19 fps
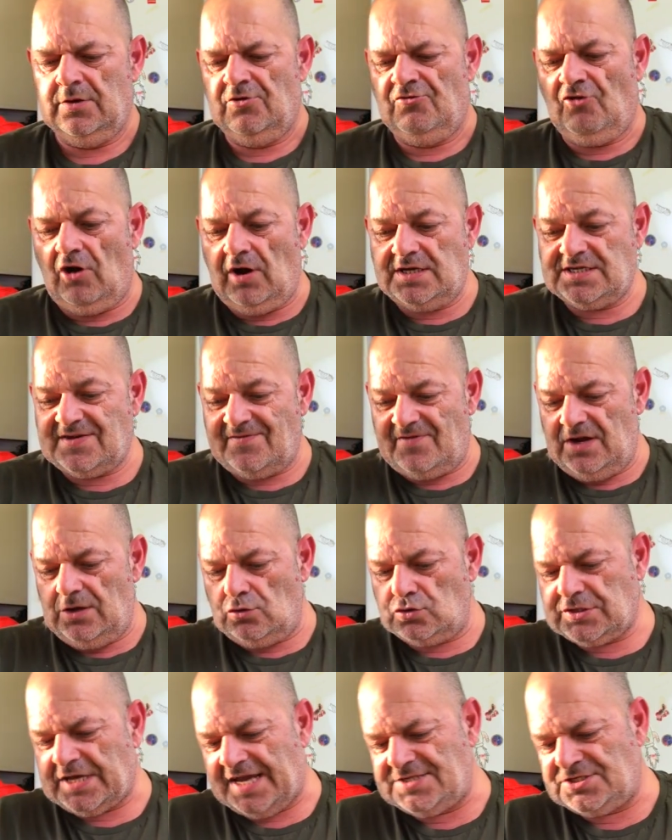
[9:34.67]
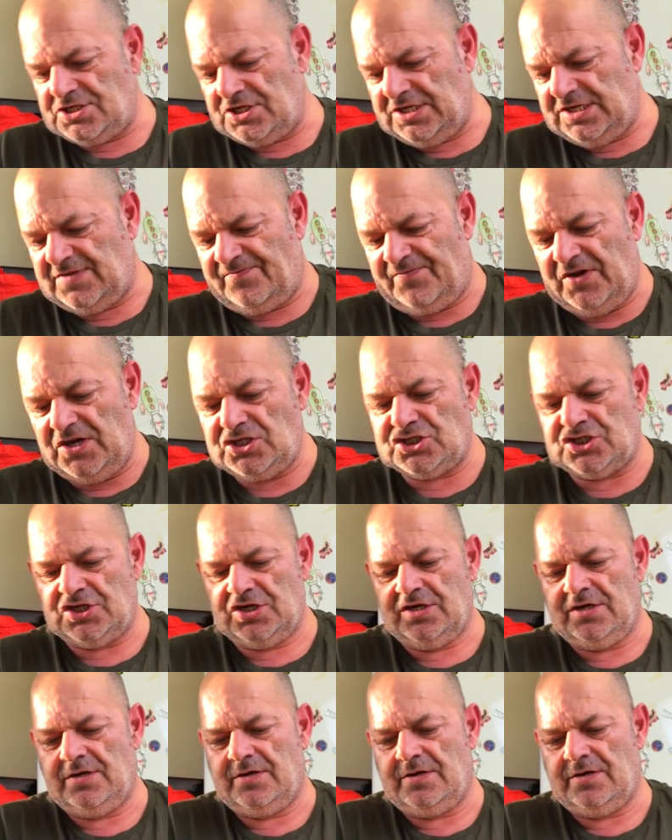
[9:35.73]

Right, let's have a little taste of this fish.